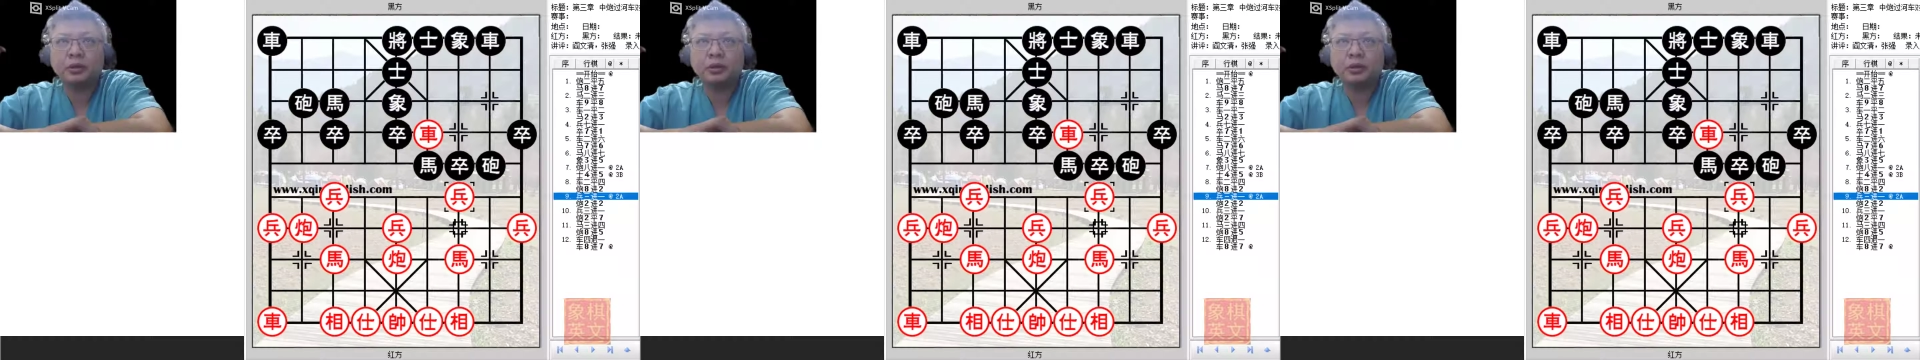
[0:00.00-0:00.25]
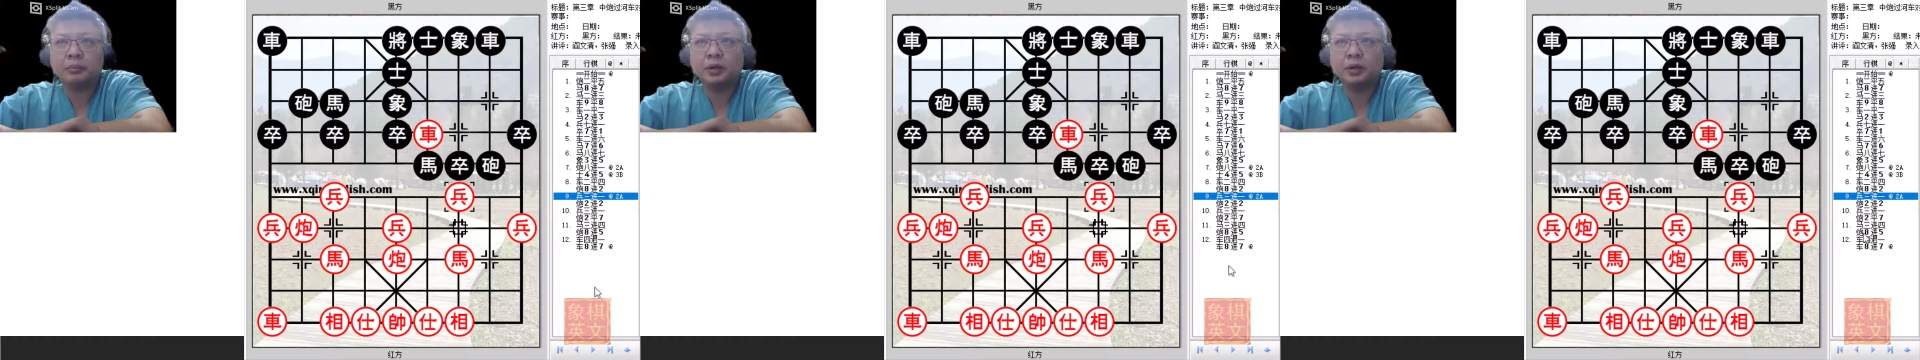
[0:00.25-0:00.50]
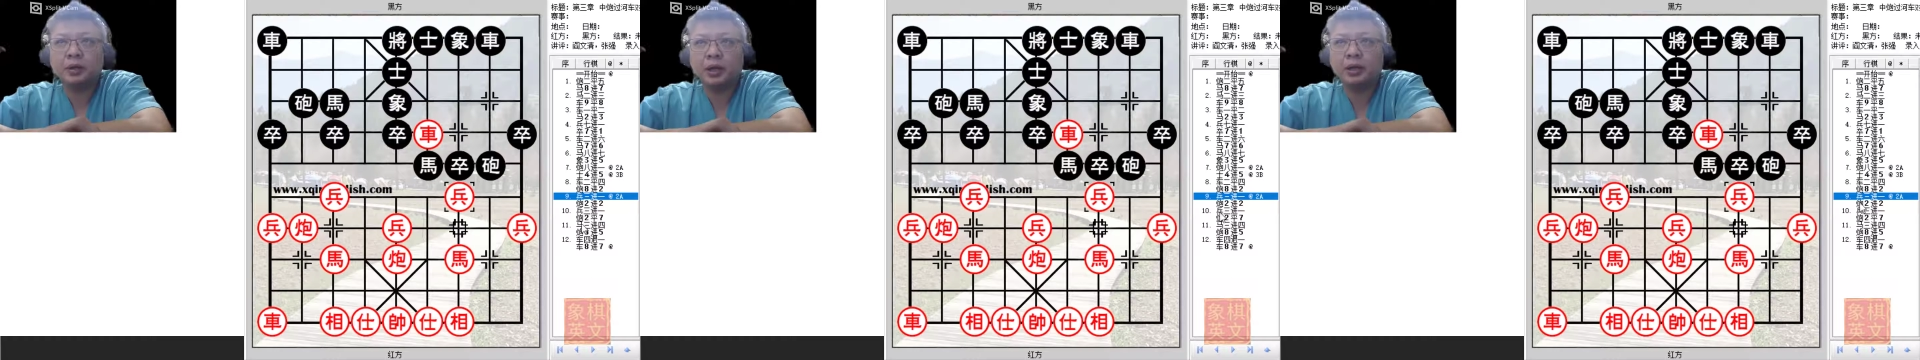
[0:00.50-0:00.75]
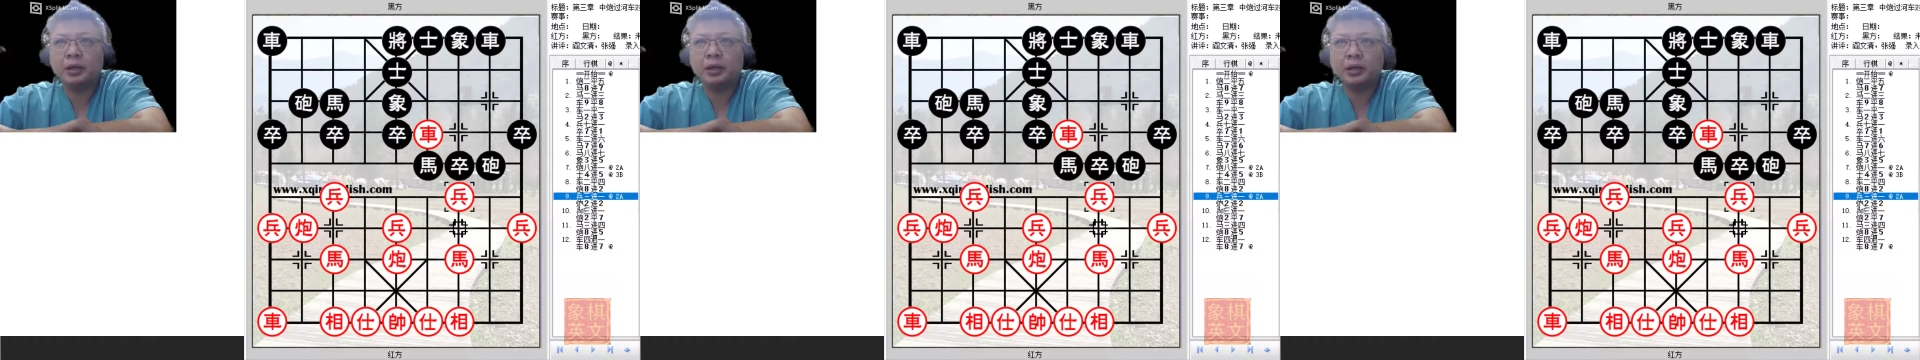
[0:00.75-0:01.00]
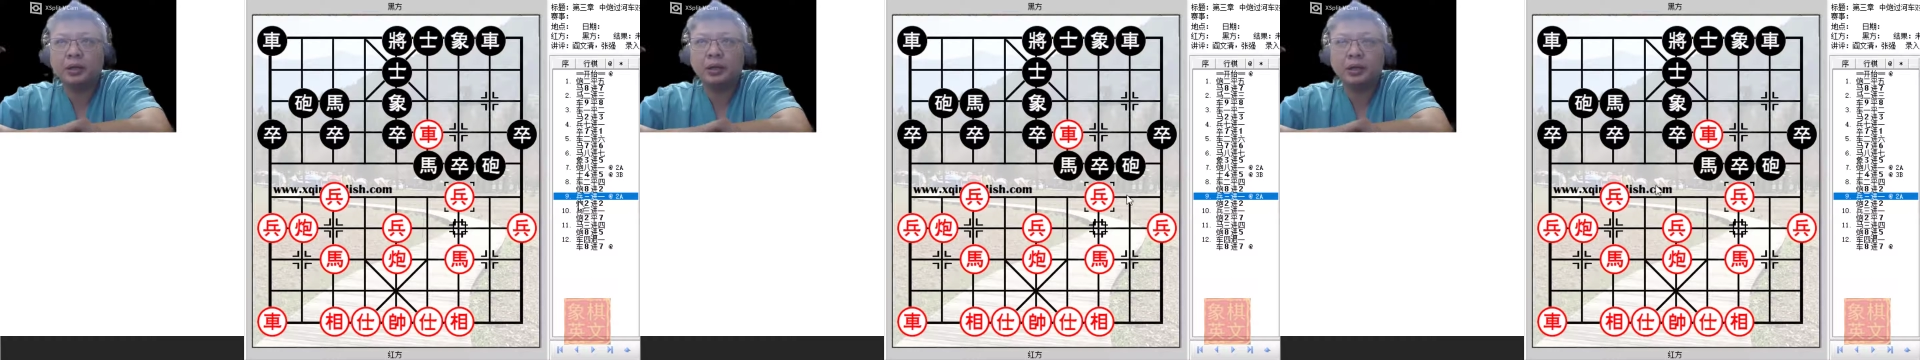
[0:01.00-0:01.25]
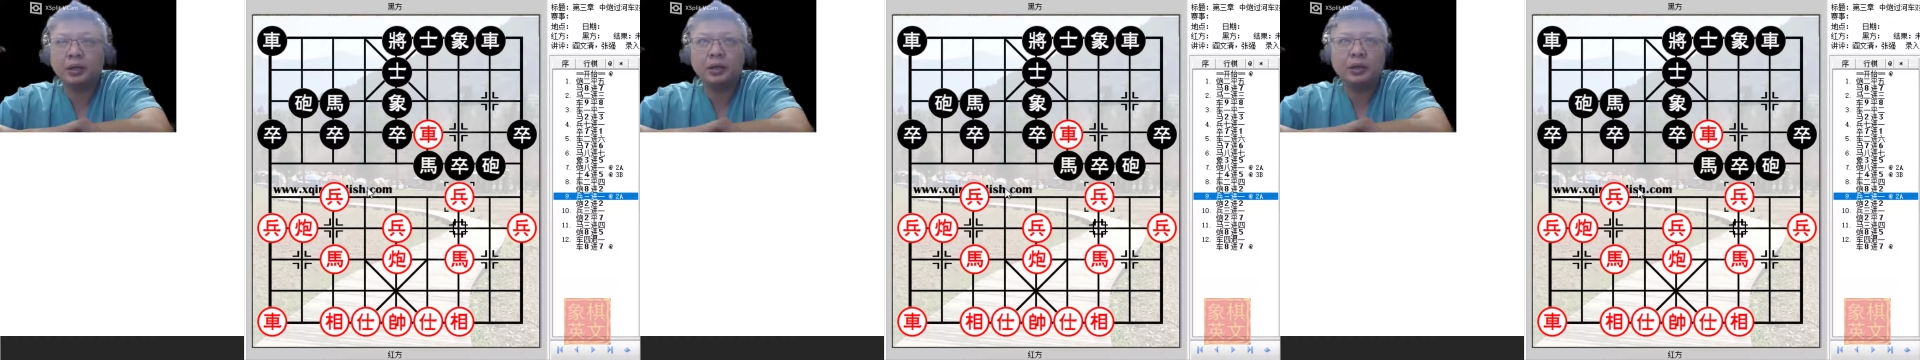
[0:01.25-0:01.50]
the main line.
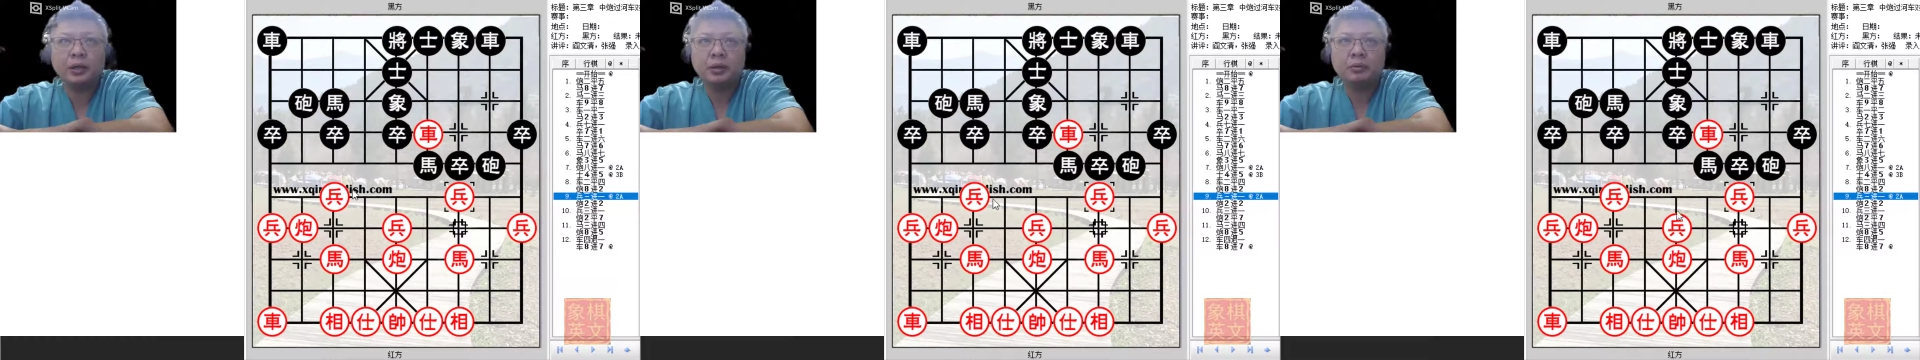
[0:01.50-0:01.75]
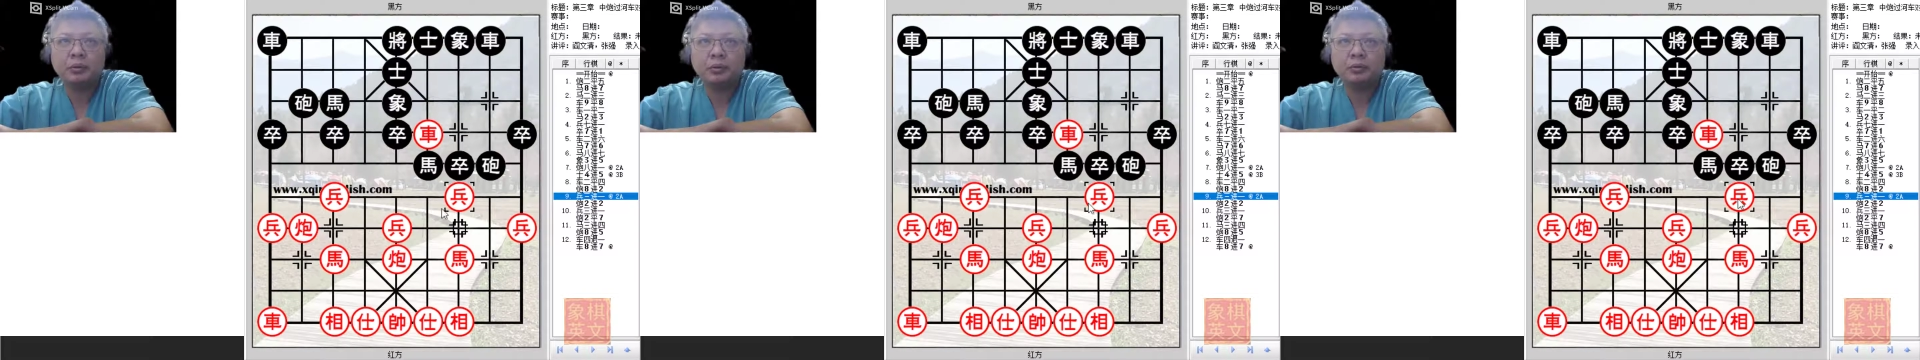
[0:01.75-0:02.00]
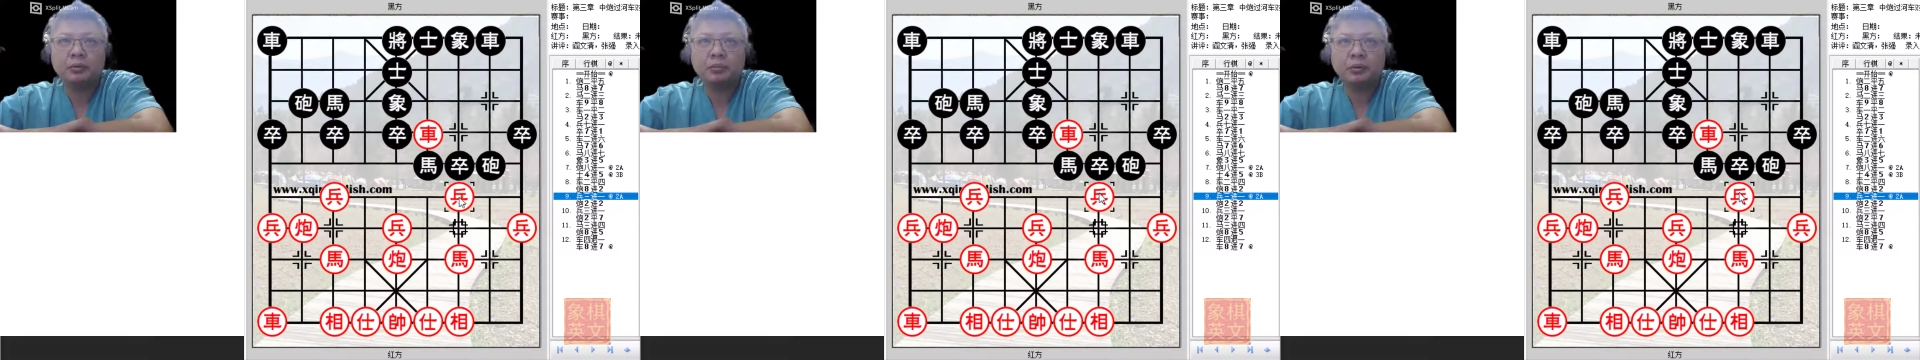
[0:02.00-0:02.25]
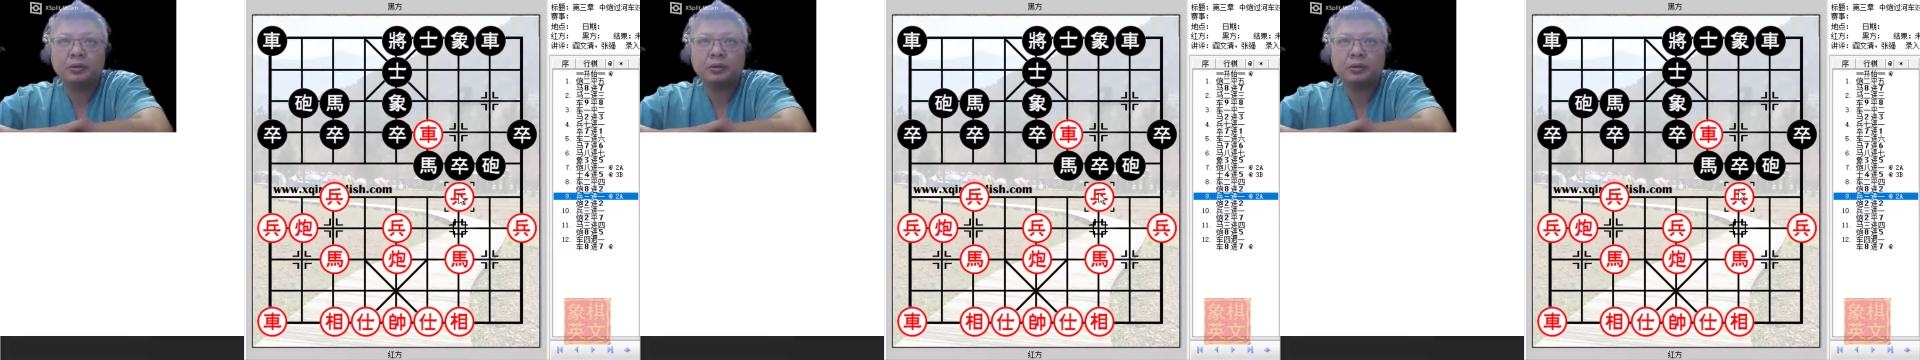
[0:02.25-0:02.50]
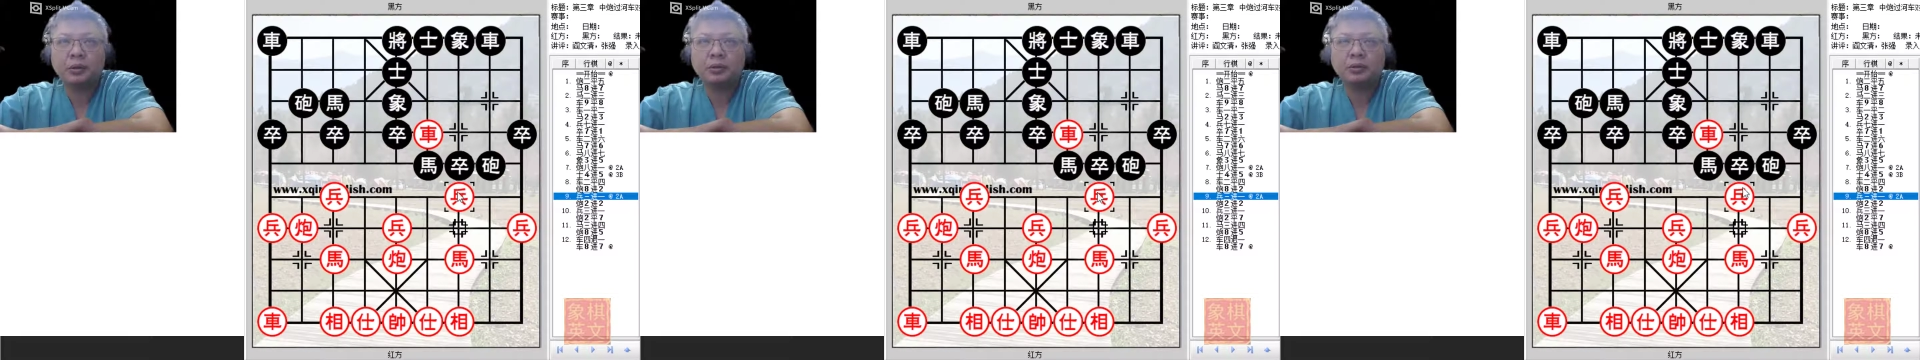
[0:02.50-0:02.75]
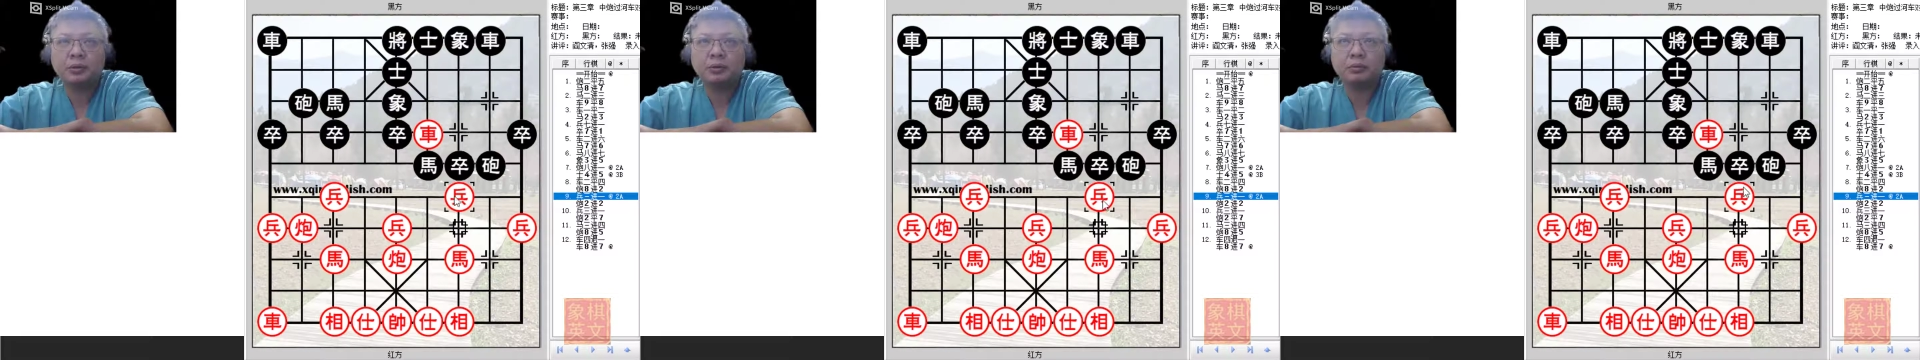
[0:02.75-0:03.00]
p3 plus 1